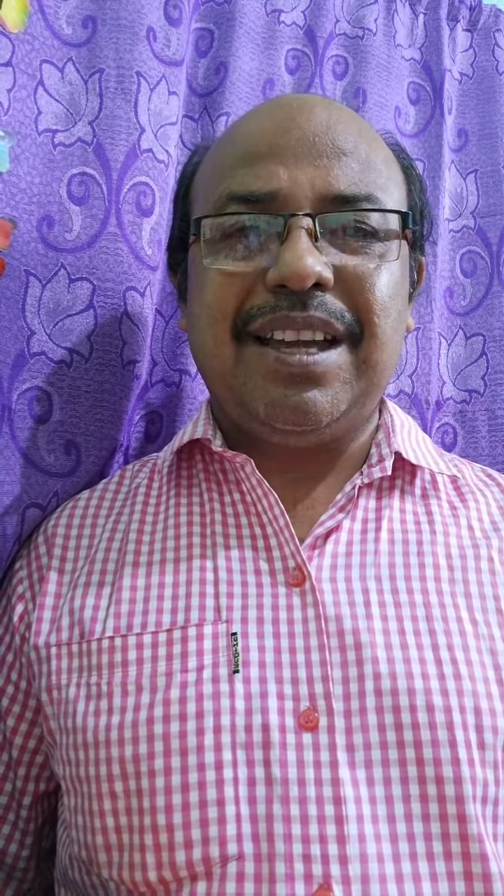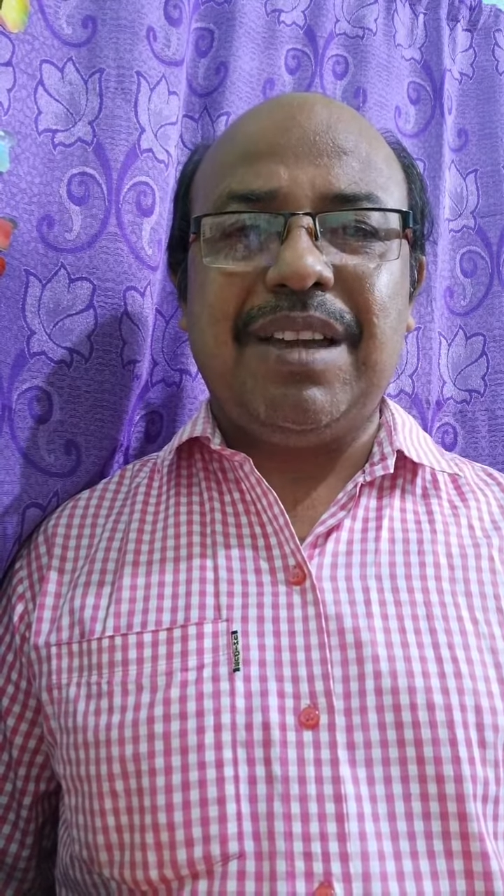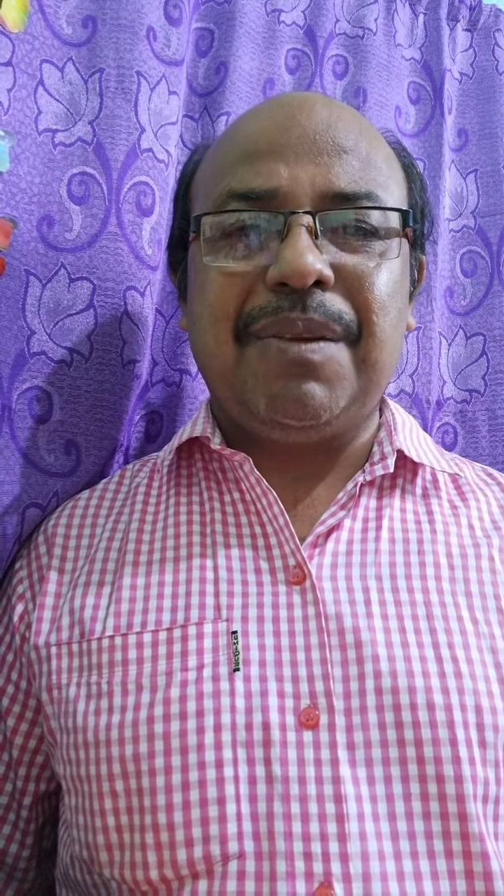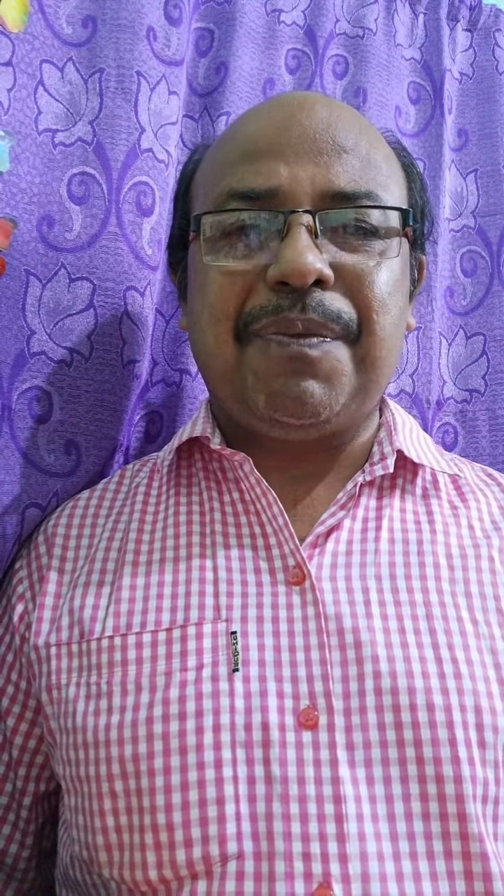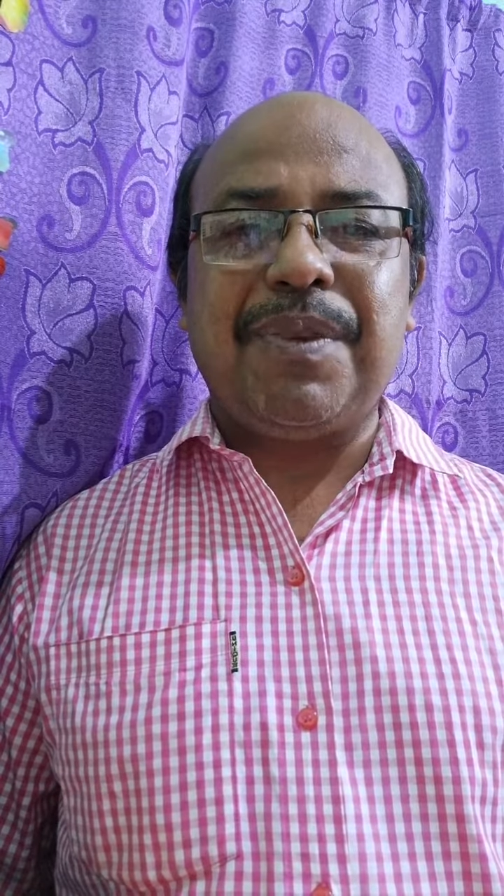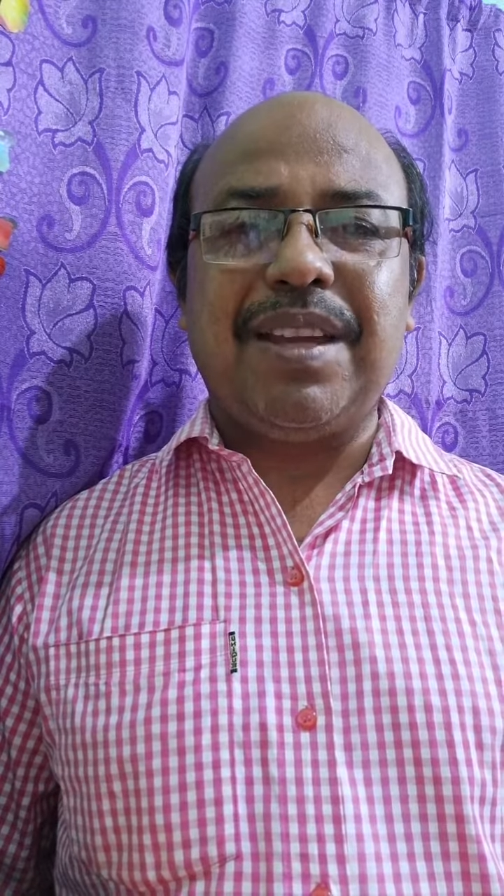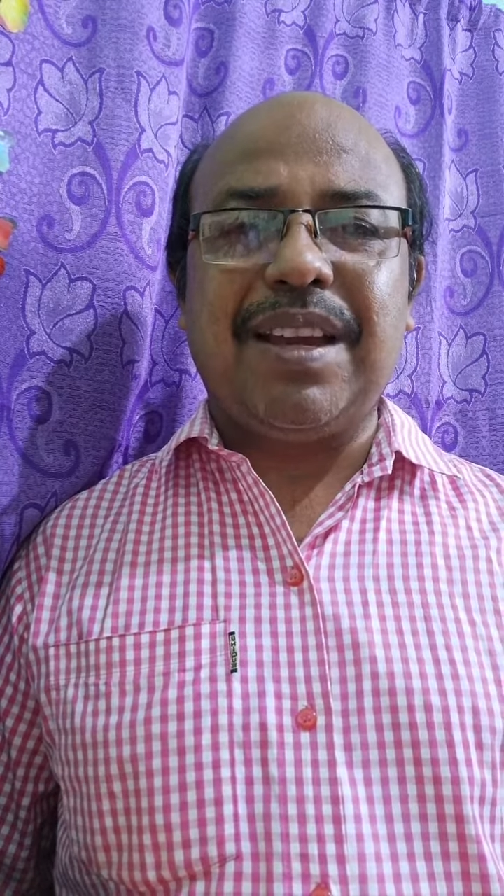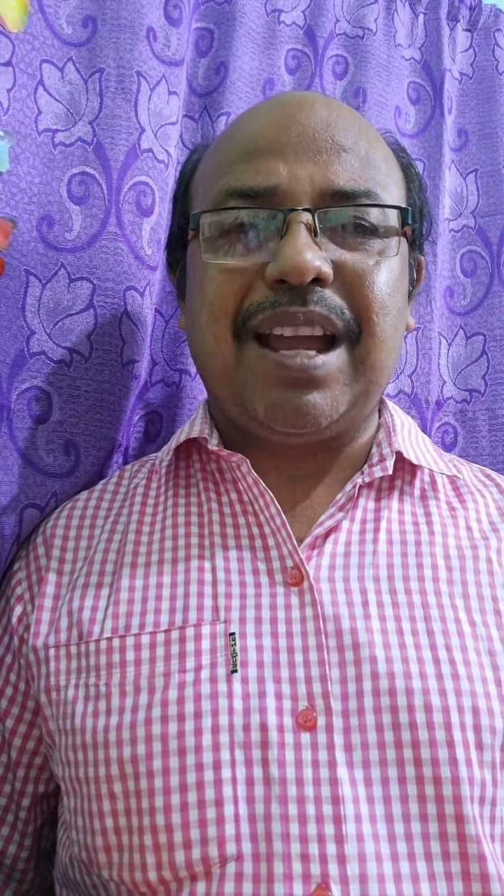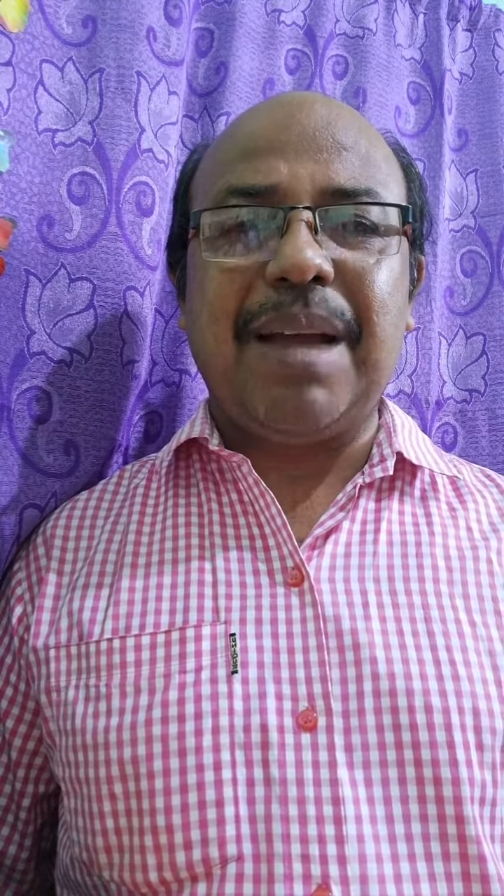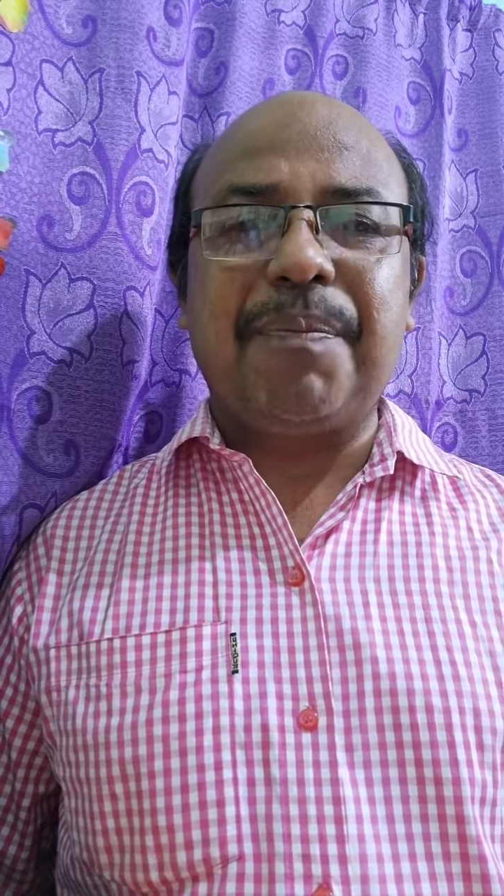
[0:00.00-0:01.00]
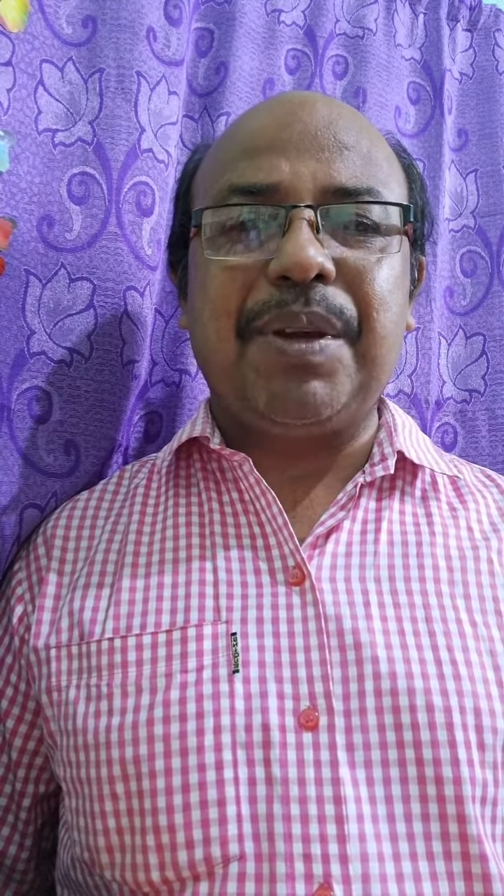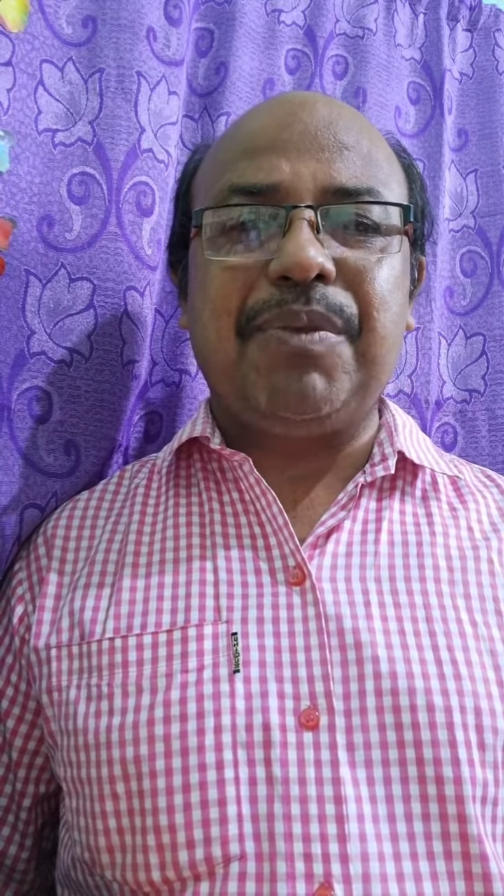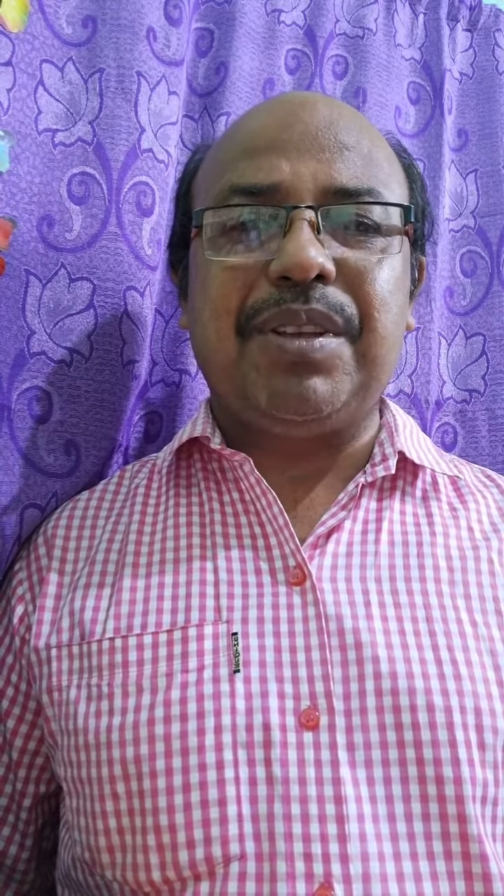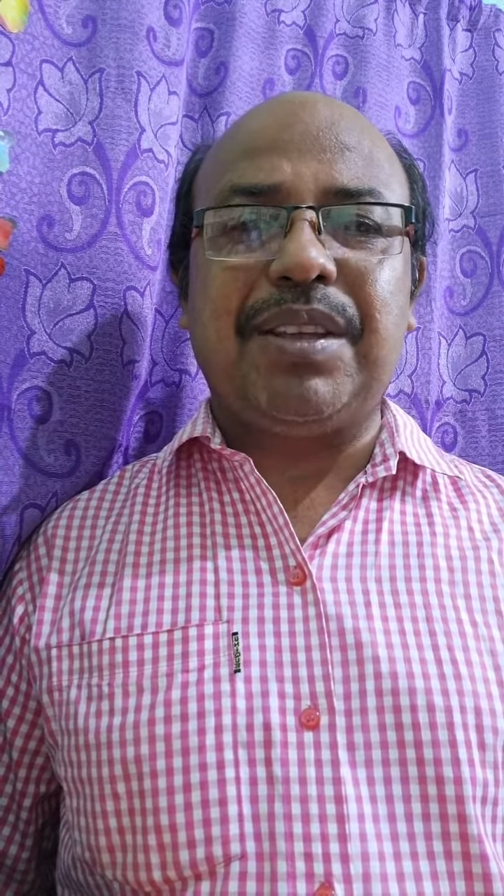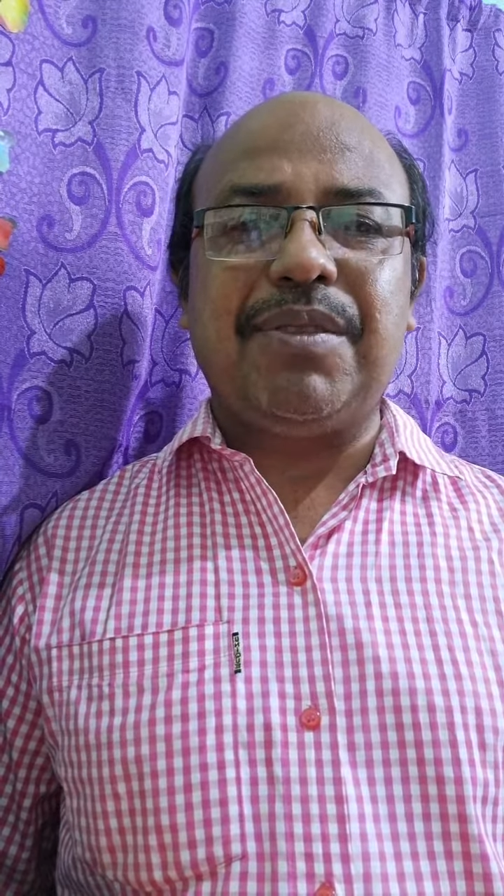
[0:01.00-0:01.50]
If they are happy
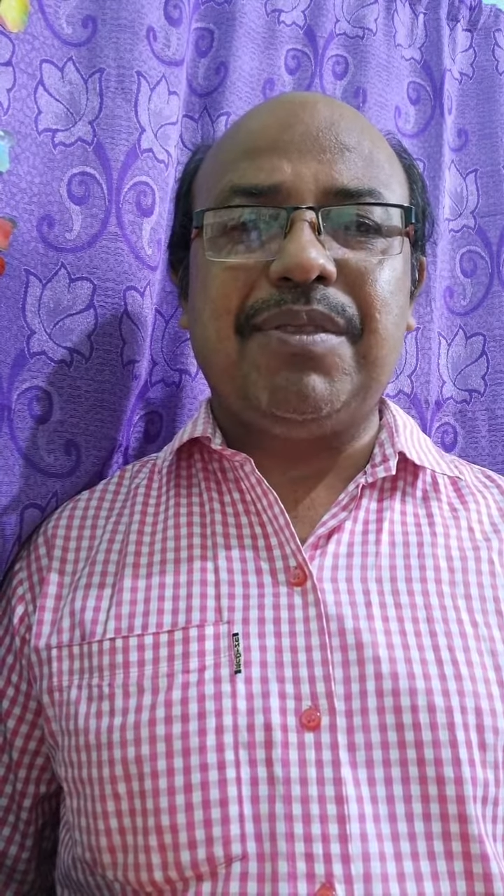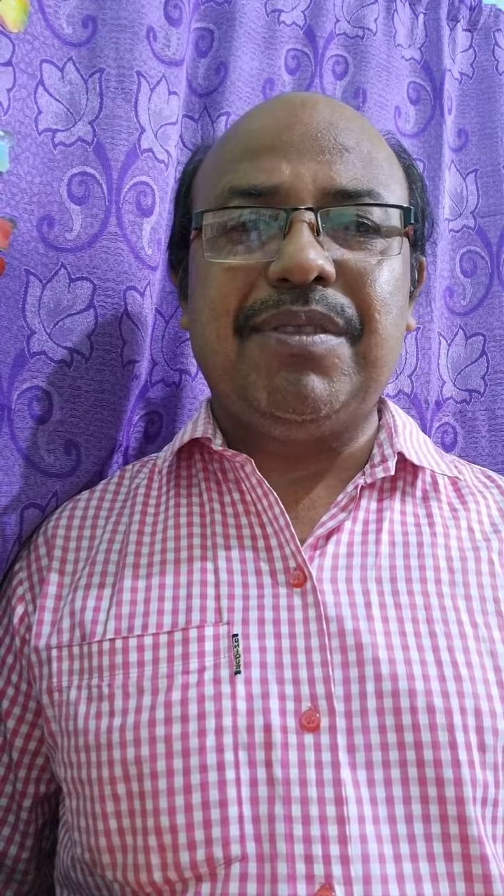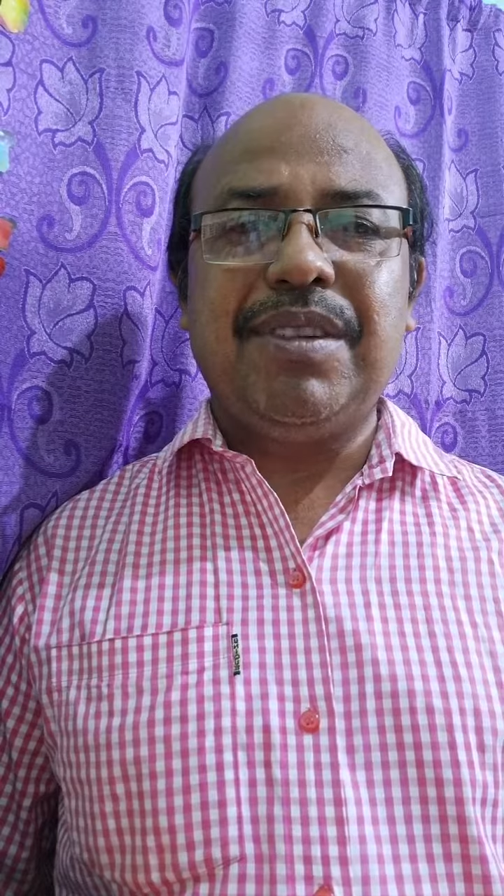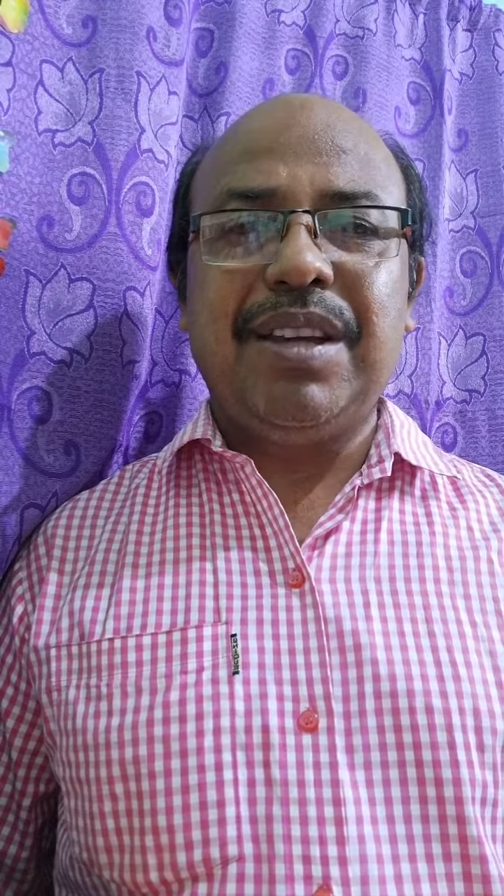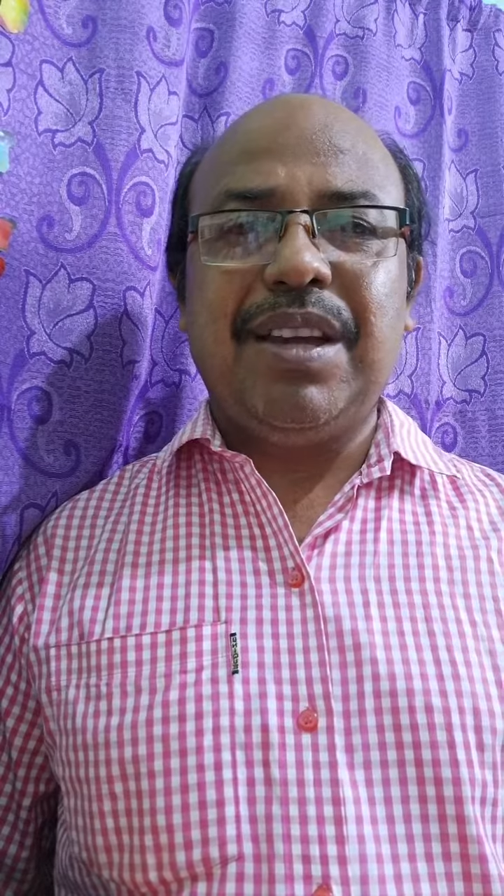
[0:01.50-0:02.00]
with you,